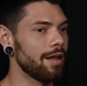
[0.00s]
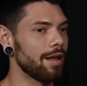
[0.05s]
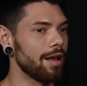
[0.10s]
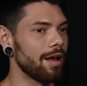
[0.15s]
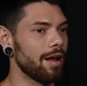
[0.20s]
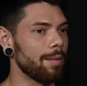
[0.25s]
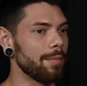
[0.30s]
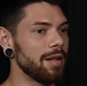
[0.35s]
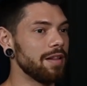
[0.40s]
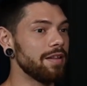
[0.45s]

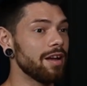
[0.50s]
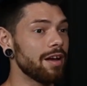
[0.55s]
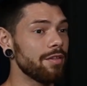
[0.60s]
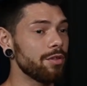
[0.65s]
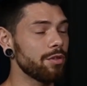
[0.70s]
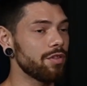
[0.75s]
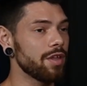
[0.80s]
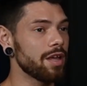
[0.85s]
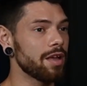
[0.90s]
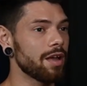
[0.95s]
And the other
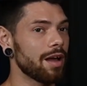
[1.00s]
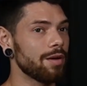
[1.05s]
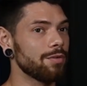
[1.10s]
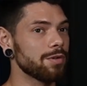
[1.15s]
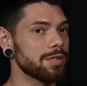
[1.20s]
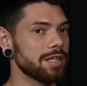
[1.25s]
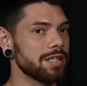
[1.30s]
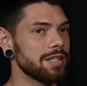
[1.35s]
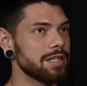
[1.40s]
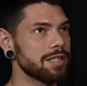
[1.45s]
thing I will
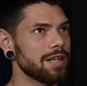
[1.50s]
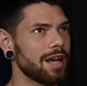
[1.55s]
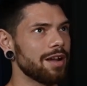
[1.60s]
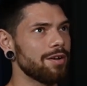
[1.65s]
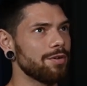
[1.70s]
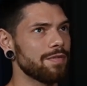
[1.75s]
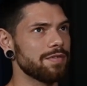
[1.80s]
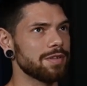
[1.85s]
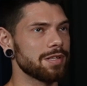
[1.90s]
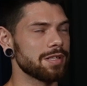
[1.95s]
say, I
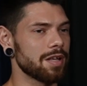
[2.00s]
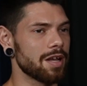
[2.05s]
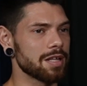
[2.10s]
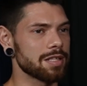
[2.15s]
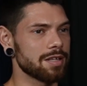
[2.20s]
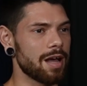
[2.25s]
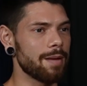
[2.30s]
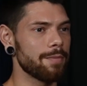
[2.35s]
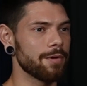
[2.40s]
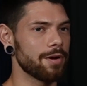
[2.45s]
don't know if this is on
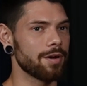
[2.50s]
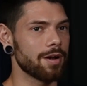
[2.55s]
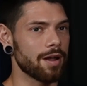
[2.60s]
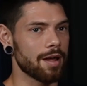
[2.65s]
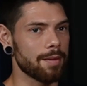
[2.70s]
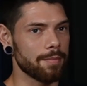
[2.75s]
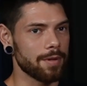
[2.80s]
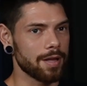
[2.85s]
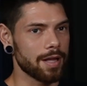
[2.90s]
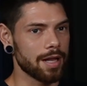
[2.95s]
topic or
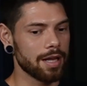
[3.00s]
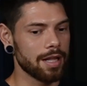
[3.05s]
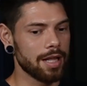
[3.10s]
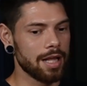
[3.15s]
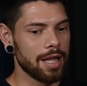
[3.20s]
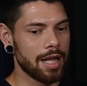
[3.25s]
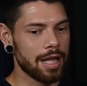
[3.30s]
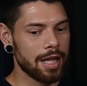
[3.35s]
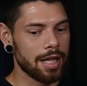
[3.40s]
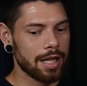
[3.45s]
not, but
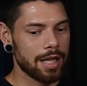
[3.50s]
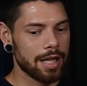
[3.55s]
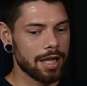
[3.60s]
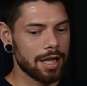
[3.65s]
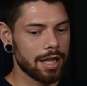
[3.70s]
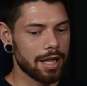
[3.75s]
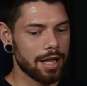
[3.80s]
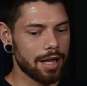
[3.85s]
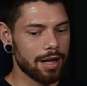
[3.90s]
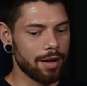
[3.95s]

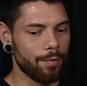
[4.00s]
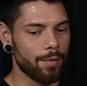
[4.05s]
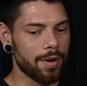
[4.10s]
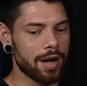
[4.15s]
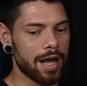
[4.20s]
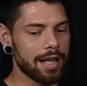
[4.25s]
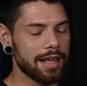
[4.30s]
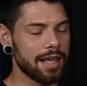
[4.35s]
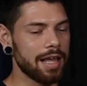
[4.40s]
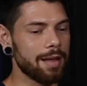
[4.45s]
when
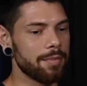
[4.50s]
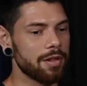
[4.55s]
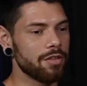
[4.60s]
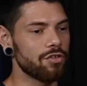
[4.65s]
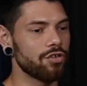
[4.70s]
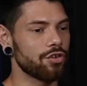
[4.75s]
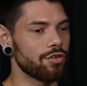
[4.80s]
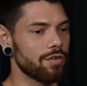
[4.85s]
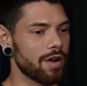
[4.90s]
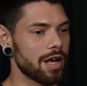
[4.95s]
I came
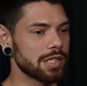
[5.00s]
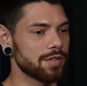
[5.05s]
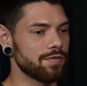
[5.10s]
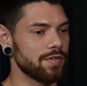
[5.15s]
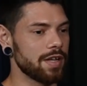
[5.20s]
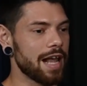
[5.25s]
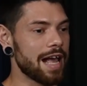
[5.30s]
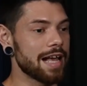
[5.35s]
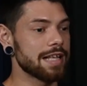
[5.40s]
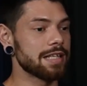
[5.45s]
into
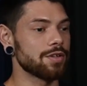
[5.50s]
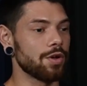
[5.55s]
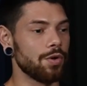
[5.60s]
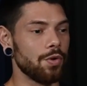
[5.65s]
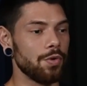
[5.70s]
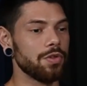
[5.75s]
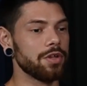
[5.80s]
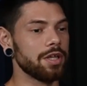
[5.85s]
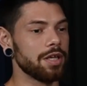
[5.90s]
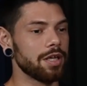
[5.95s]
CrossFit as
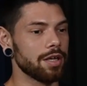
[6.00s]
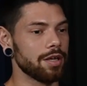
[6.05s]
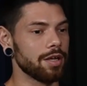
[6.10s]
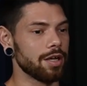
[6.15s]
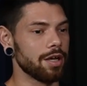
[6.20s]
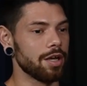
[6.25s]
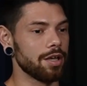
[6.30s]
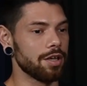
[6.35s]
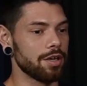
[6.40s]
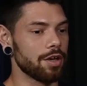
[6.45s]
only
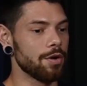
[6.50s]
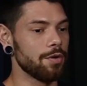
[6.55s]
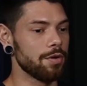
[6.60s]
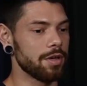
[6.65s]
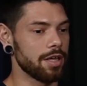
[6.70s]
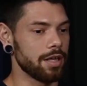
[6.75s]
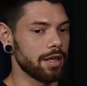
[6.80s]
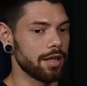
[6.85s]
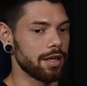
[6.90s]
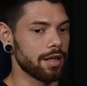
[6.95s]
a
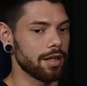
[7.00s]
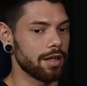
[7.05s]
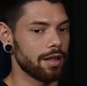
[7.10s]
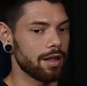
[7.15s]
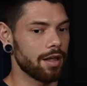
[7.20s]
yogi,